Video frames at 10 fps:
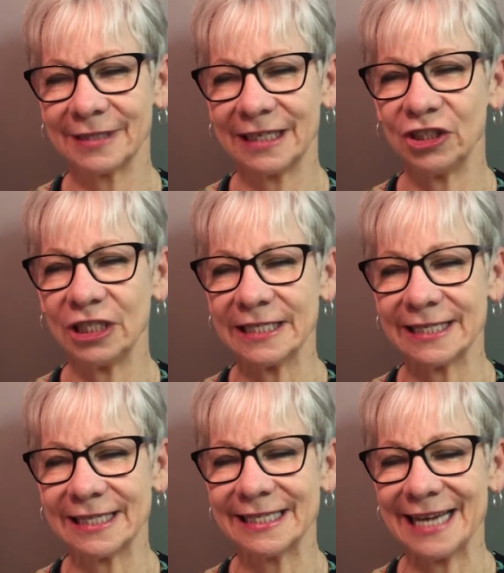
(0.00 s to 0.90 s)
In
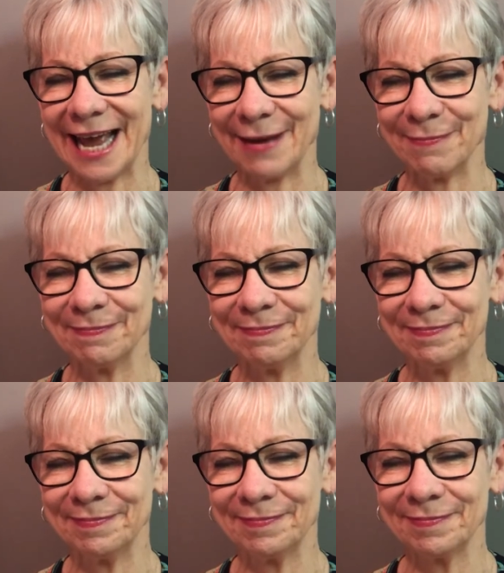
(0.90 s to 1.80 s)
Jesus' name,
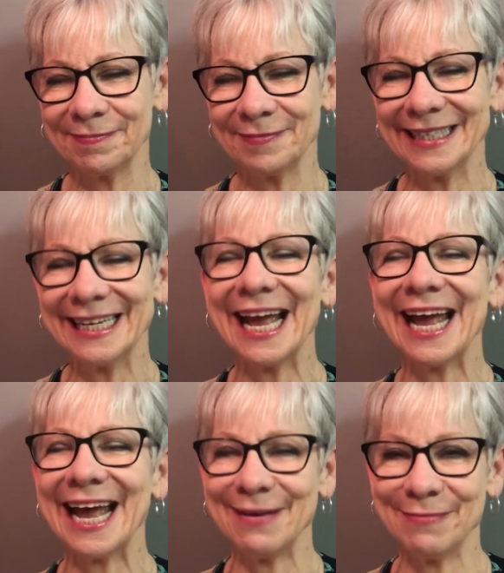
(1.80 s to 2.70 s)

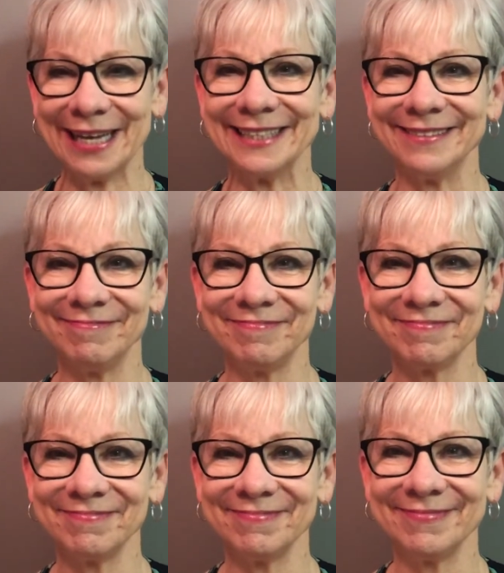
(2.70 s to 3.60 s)
amen
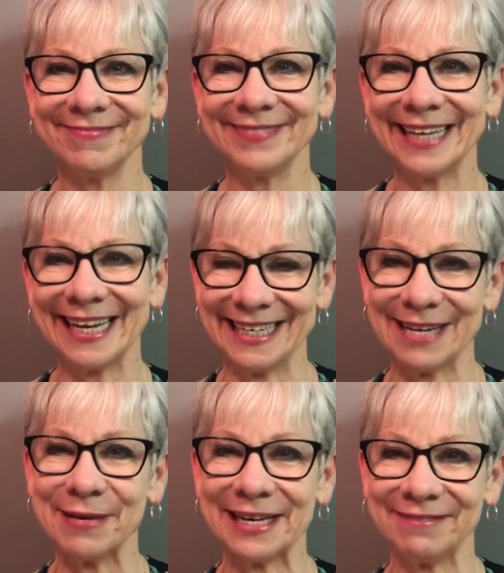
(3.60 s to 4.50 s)
and
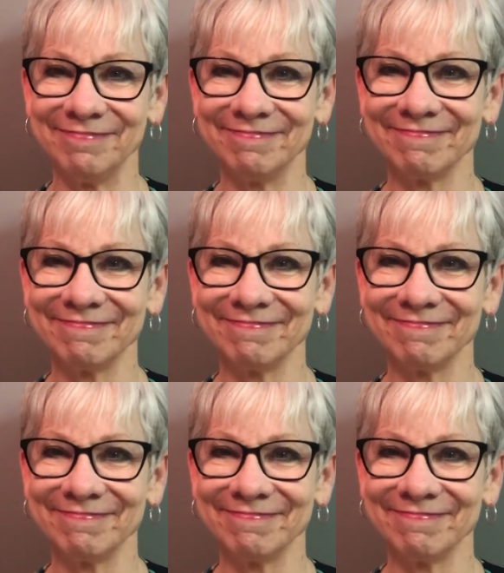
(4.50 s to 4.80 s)
amen.